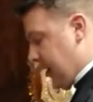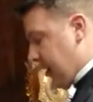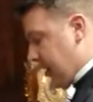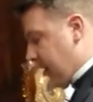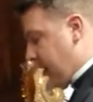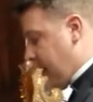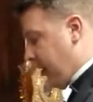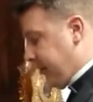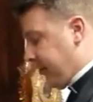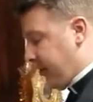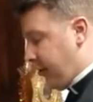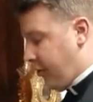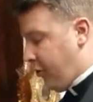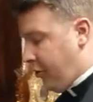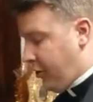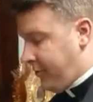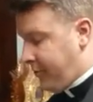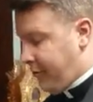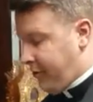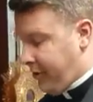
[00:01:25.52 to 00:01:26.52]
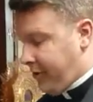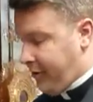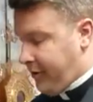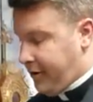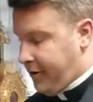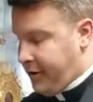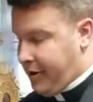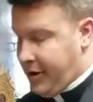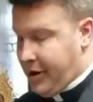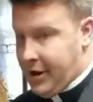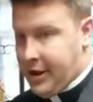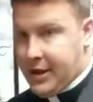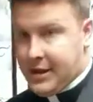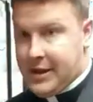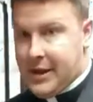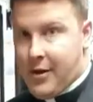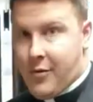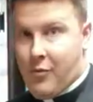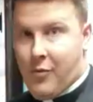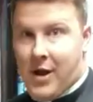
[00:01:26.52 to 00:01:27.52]
called the corporal,
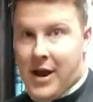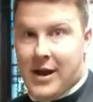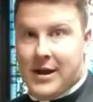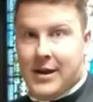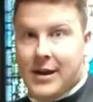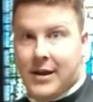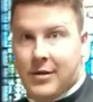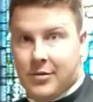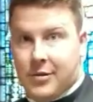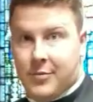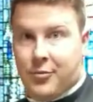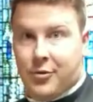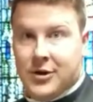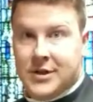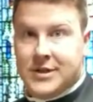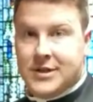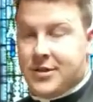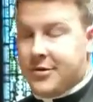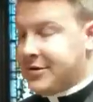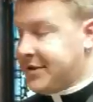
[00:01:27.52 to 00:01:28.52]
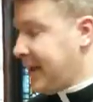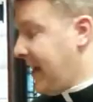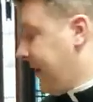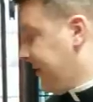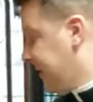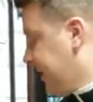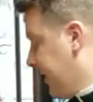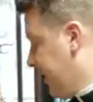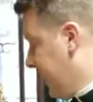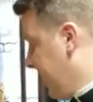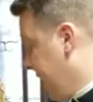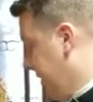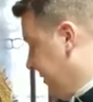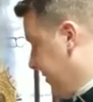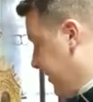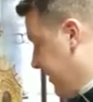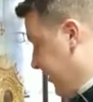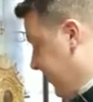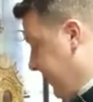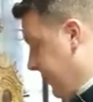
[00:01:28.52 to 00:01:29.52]
that when the priest goes out to the
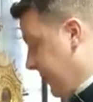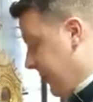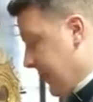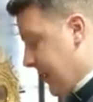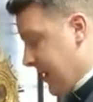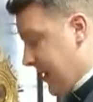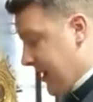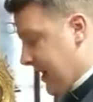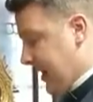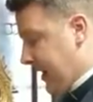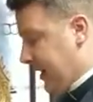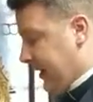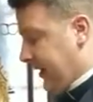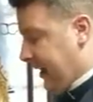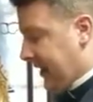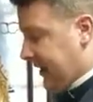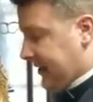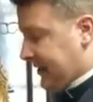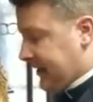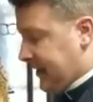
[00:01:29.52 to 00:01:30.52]
altar, he lays